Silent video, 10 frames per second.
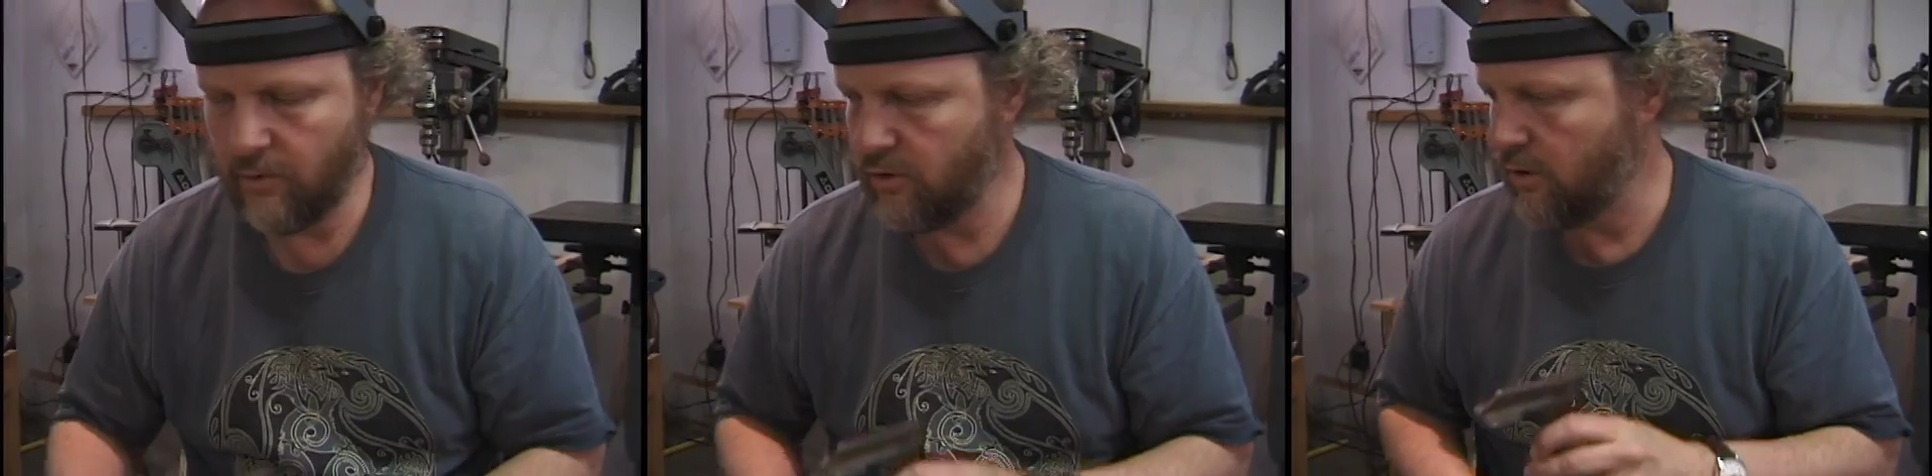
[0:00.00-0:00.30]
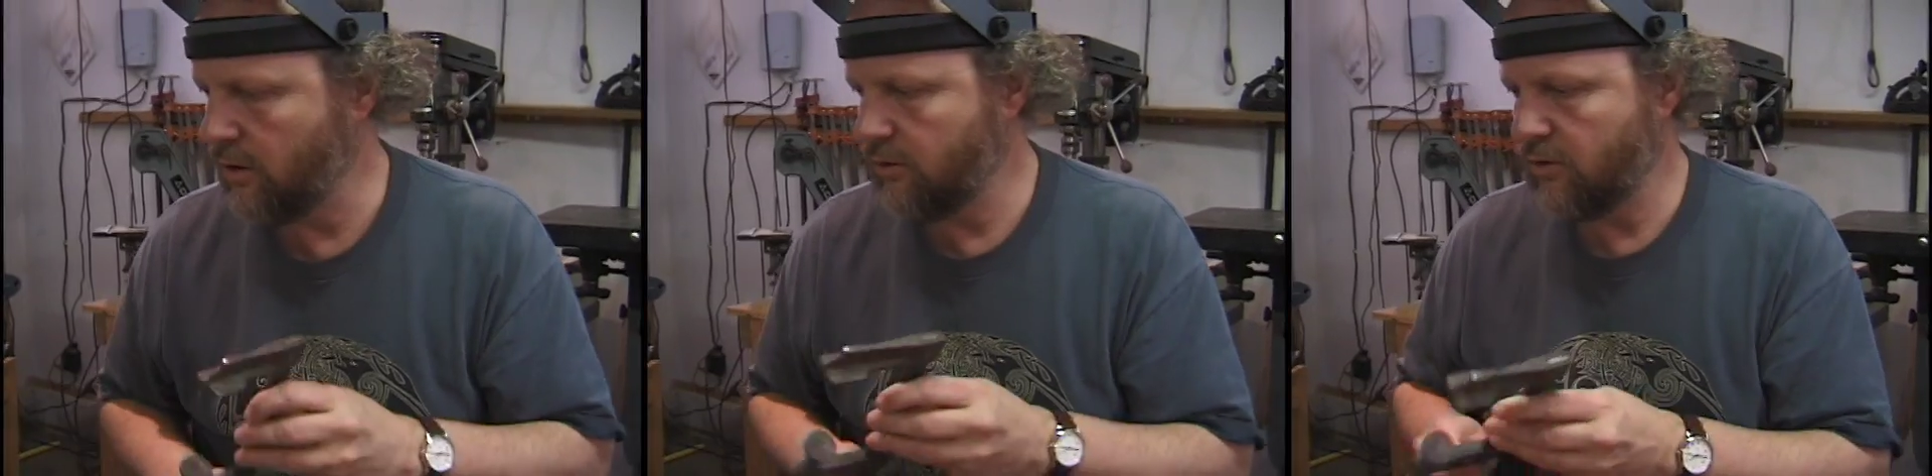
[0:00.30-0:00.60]
There's
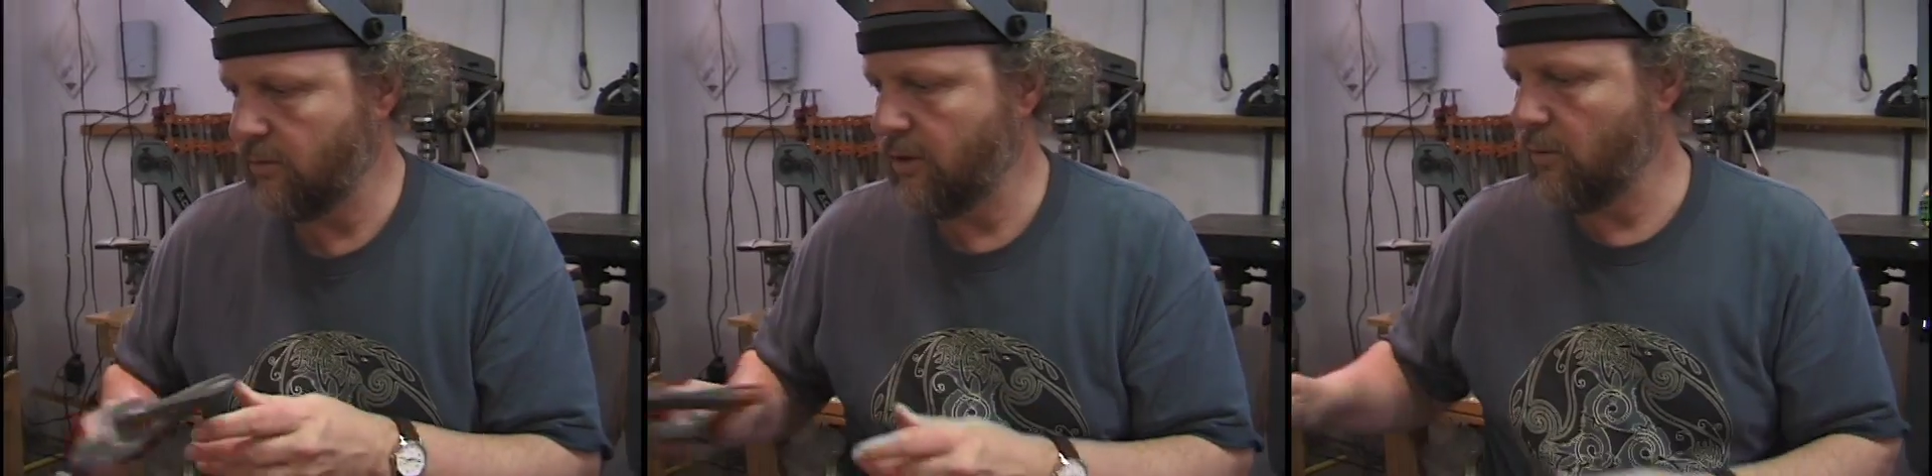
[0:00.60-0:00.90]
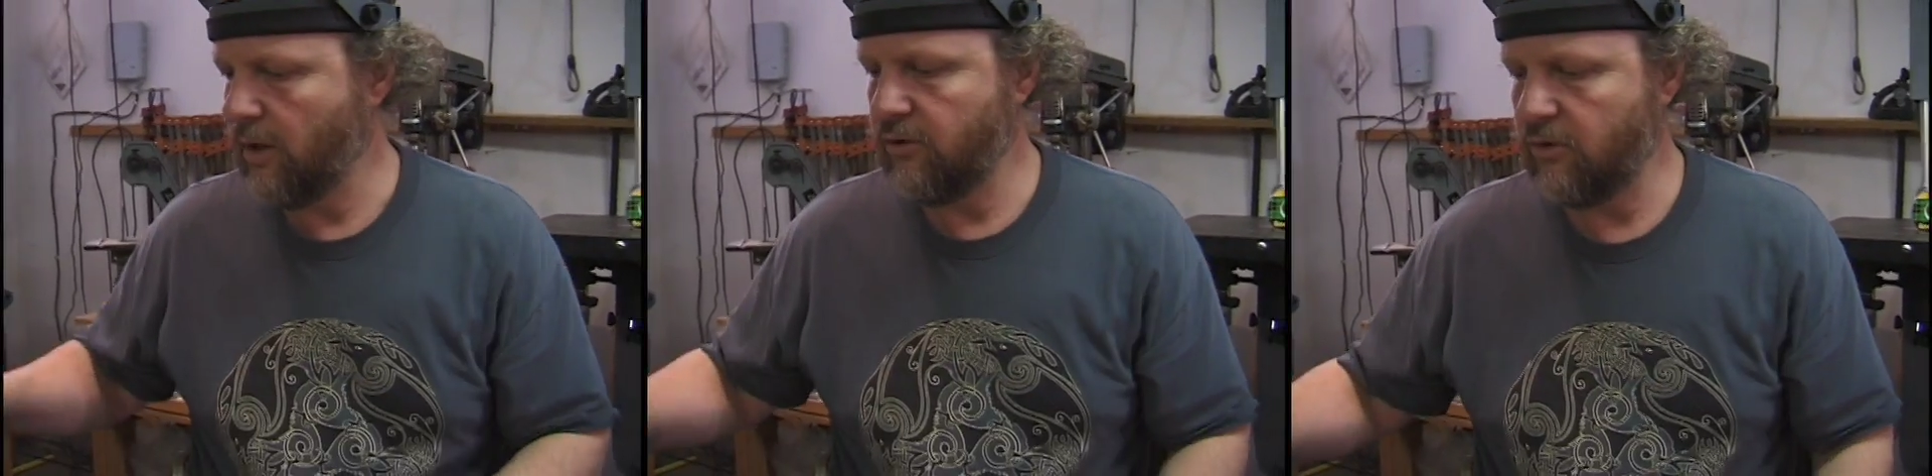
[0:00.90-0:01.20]
a, so many
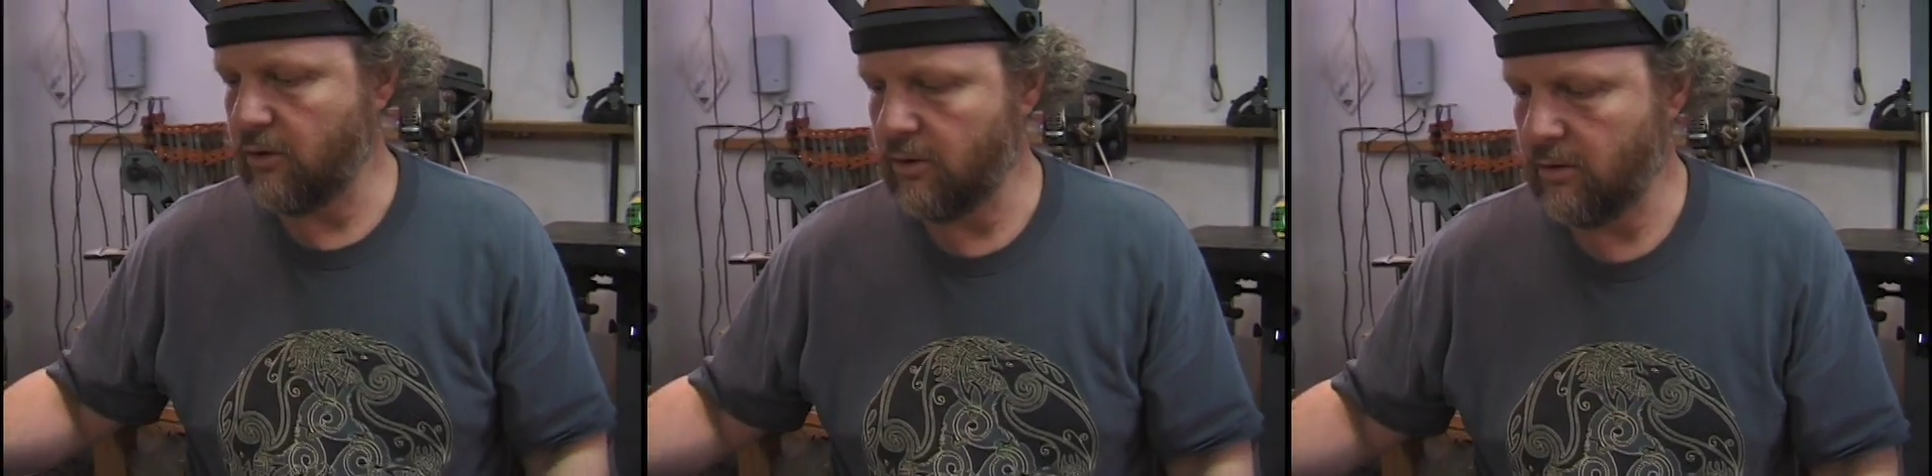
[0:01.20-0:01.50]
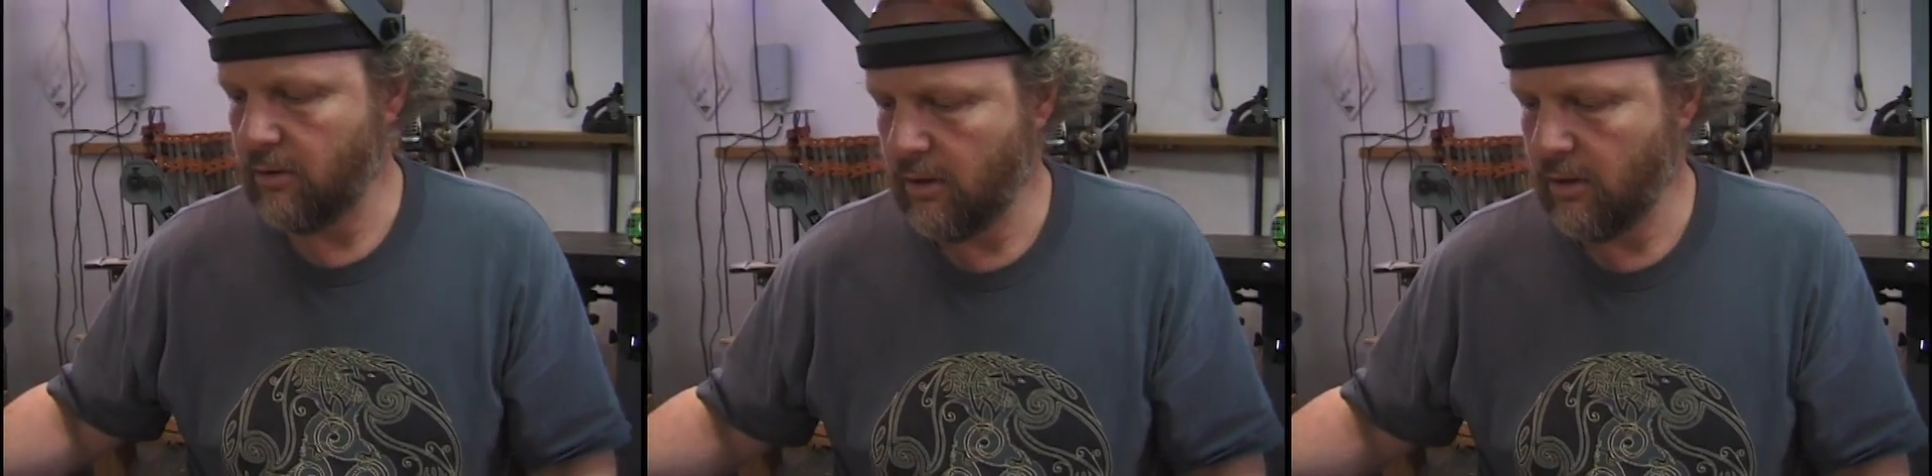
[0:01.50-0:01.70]
ways you can